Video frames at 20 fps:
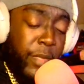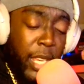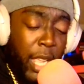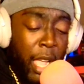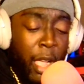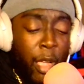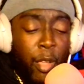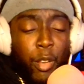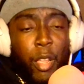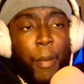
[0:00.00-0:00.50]
I
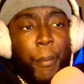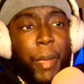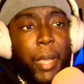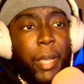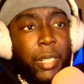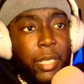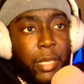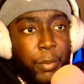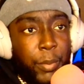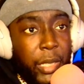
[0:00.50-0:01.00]
don't know. I may
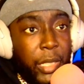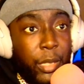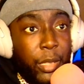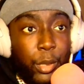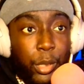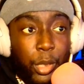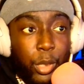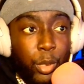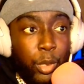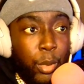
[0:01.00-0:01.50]
just be
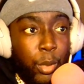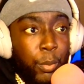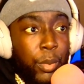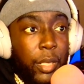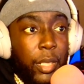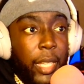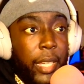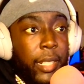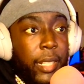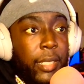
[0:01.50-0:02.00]
used to it, but
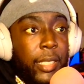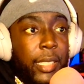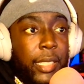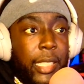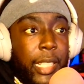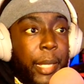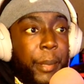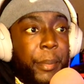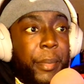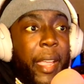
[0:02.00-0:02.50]
like the
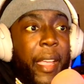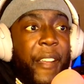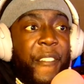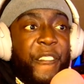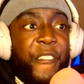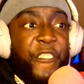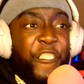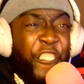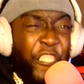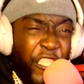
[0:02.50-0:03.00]
Steam Deck
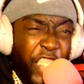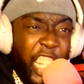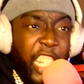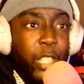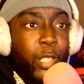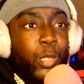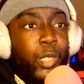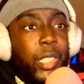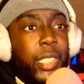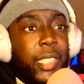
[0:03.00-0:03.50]

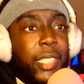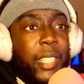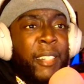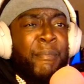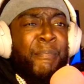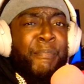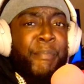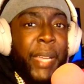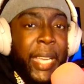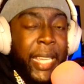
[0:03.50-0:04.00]
feels
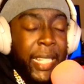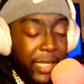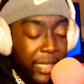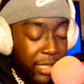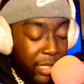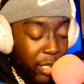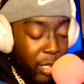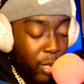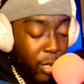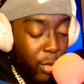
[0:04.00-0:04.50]
amazing
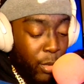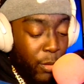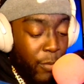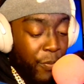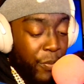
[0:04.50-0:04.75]
to hold.